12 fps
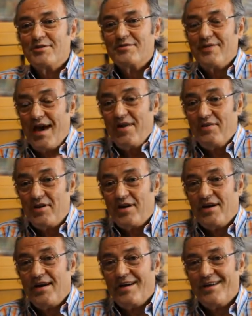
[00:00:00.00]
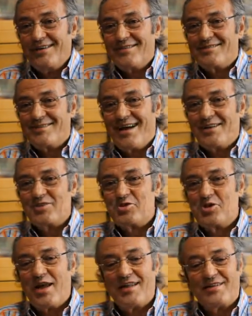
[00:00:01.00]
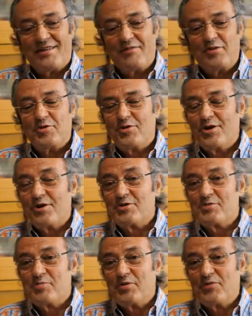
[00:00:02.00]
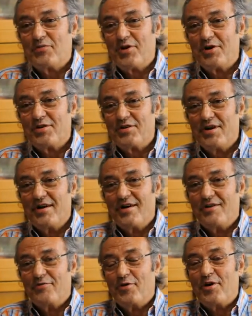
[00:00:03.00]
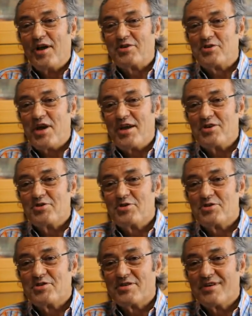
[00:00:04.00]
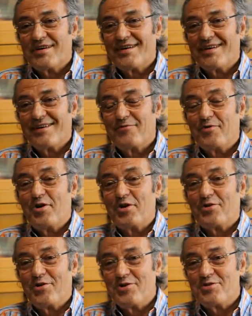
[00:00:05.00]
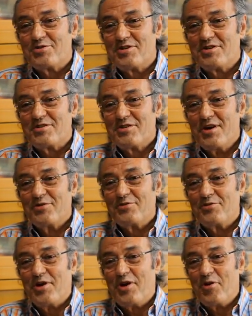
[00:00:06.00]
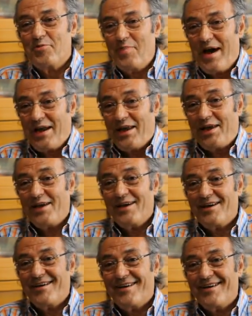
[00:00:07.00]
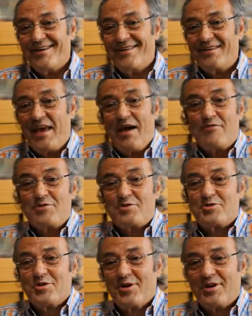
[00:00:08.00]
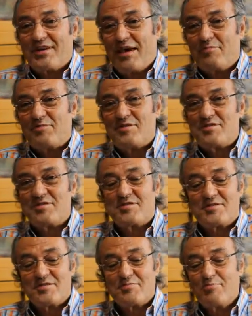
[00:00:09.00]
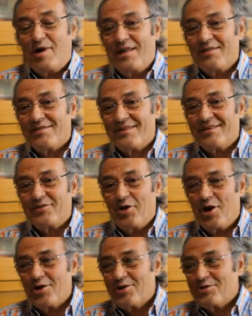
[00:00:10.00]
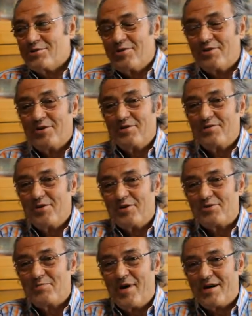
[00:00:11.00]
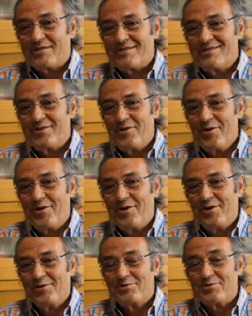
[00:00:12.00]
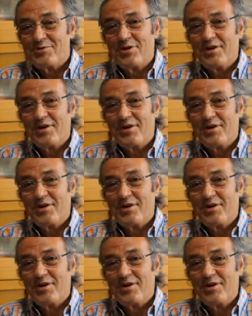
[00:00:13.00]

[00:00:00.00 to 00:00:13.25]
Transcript: either, in the sense that even Turks preferred foreign exchange, foreign currencies to their own money. The average Turk kept his wealth in dollars or in Deutschmarks, in euros.